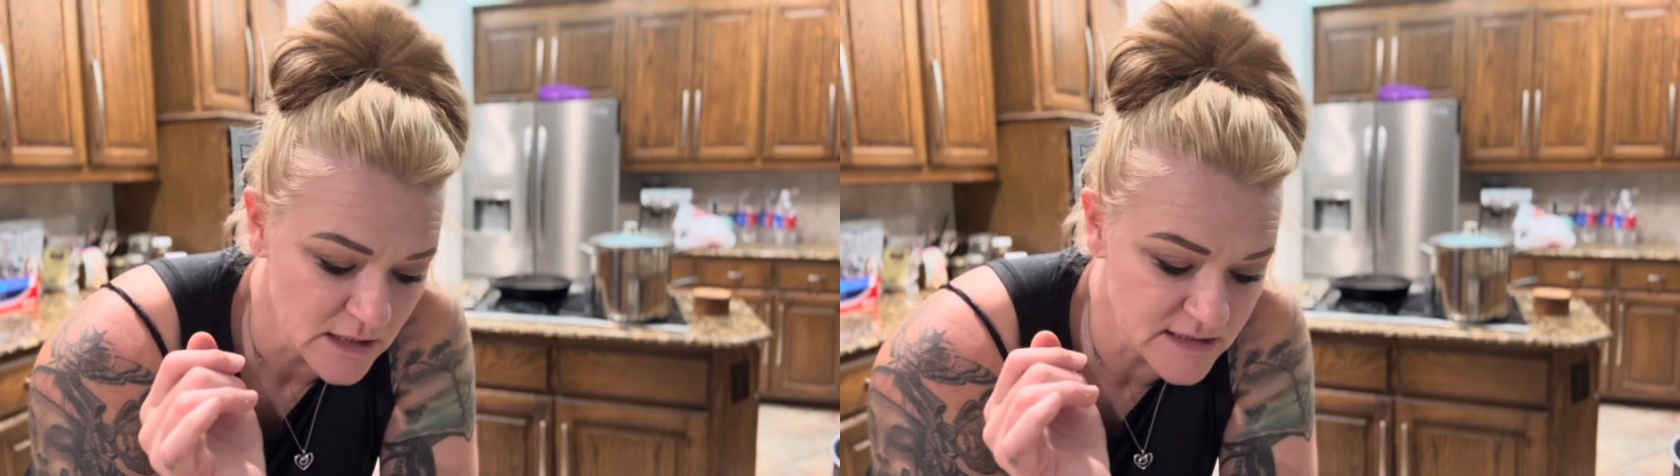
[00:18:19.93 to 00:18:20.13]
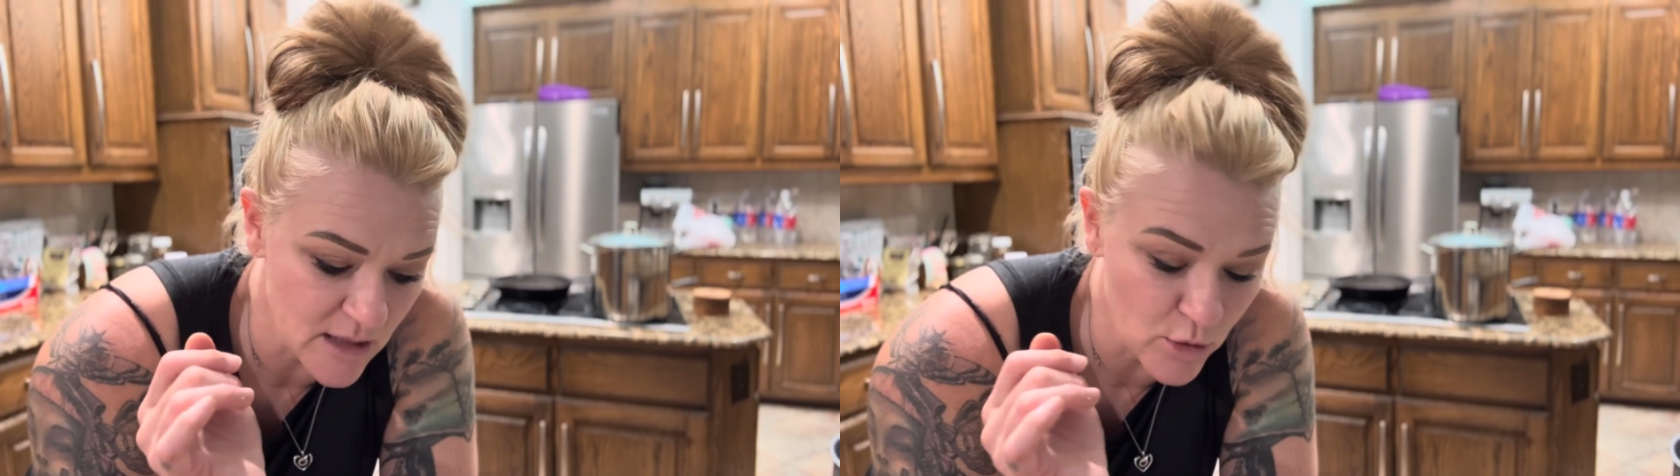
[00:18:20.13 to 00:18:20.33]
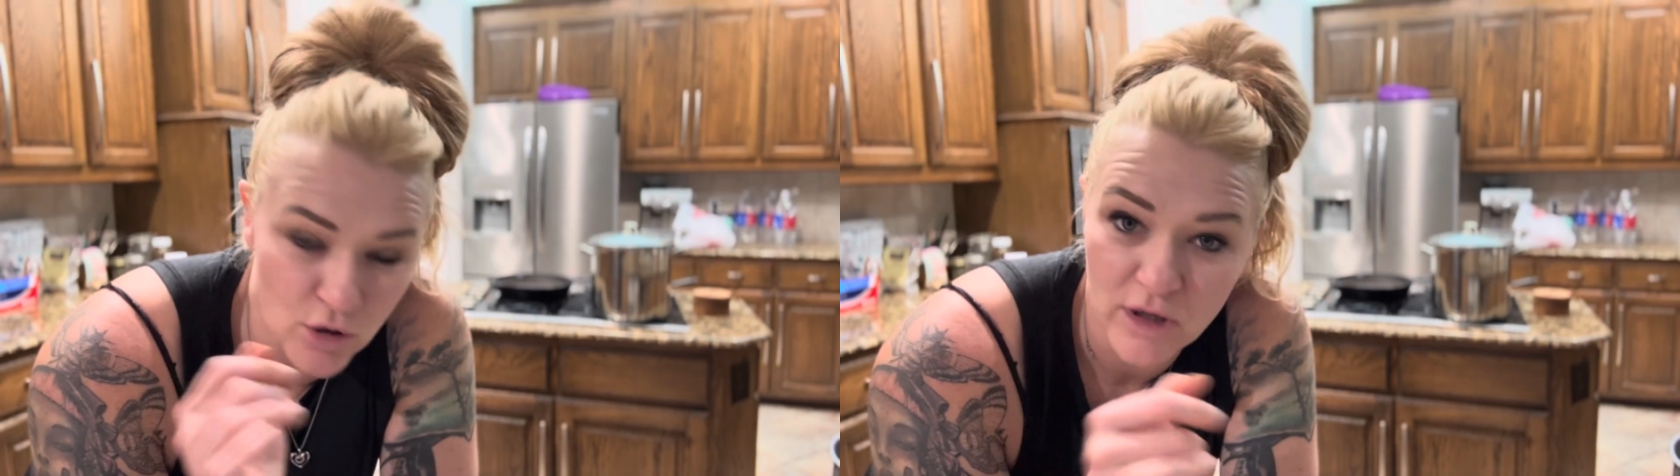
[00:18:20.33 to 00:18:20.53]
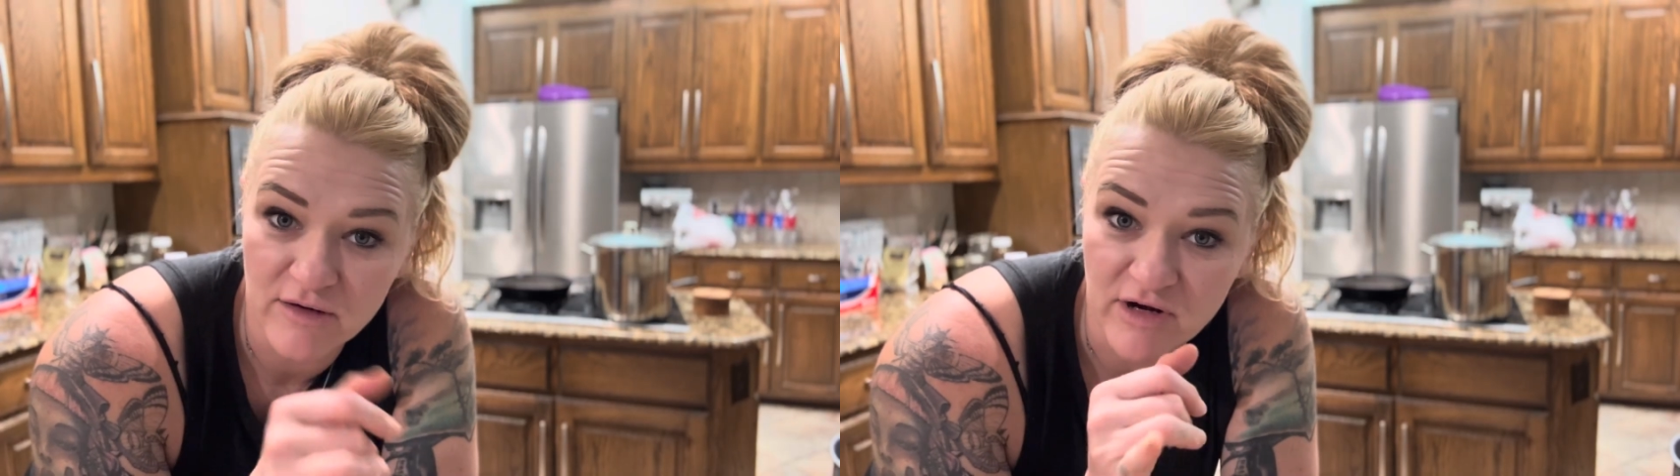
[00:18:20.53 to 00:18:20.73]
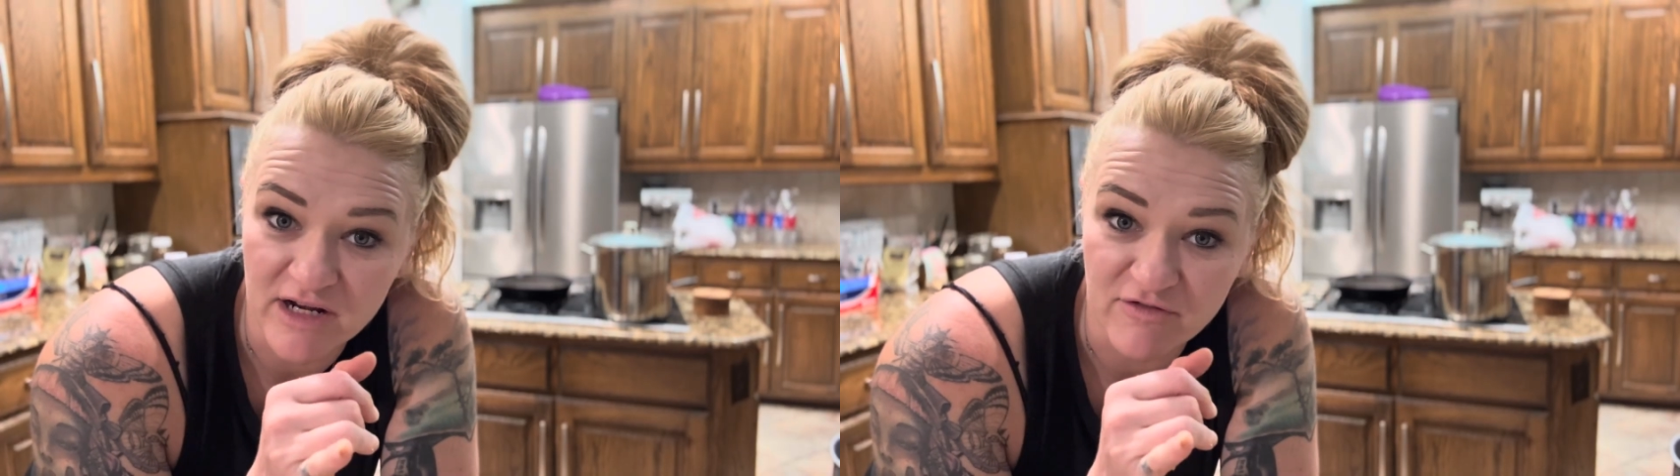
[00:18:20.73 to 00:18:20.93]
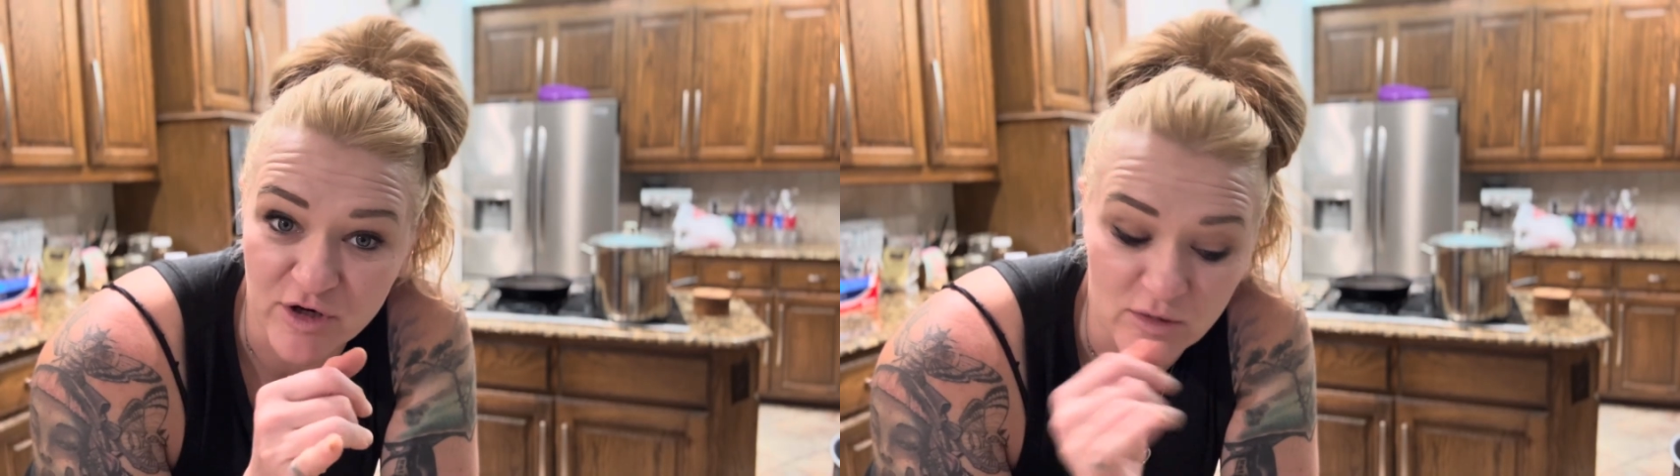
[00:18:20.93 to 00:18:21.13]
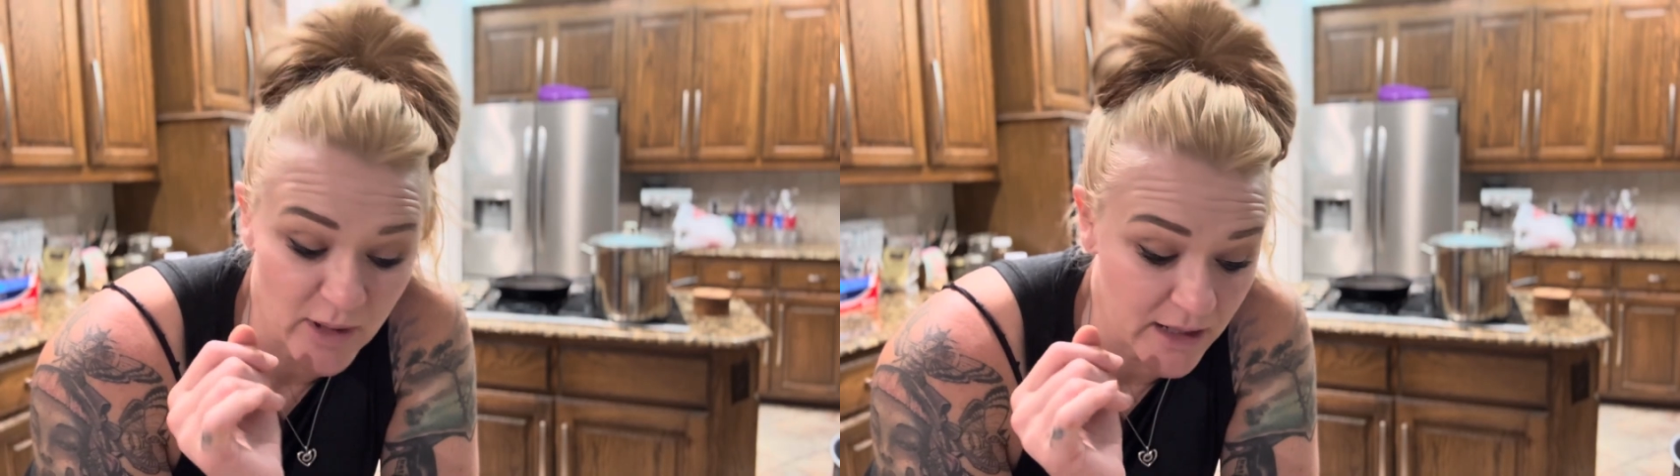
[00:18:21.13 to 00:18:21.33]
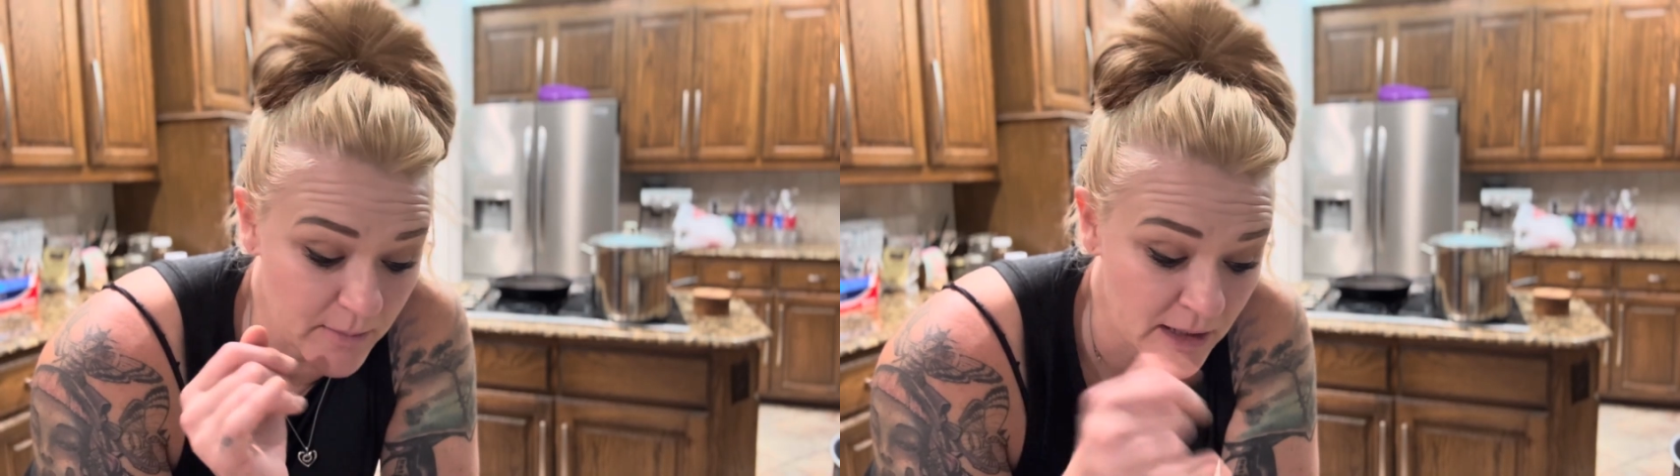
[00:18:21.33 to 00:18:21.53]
double and ready for you to bake.